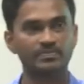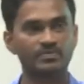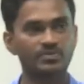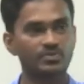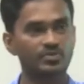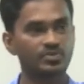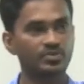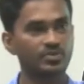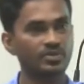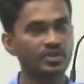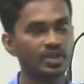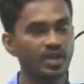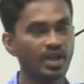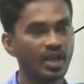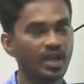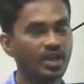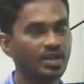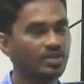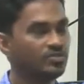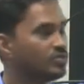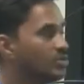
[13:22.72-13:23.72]
Sure.
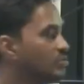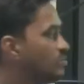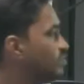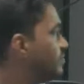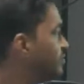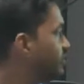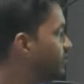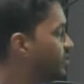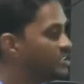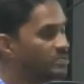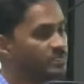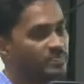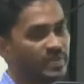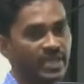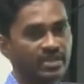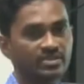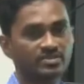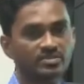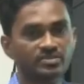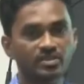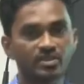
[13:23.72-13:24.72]
So this
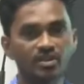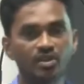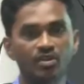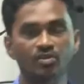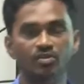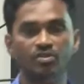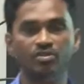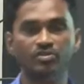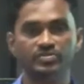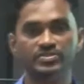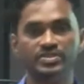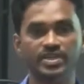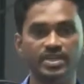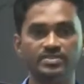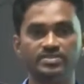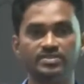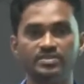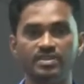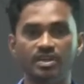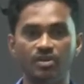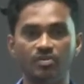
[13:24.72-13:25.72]
makes a lot of
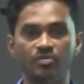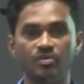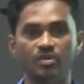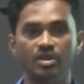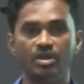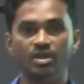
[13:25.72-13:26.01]
sense now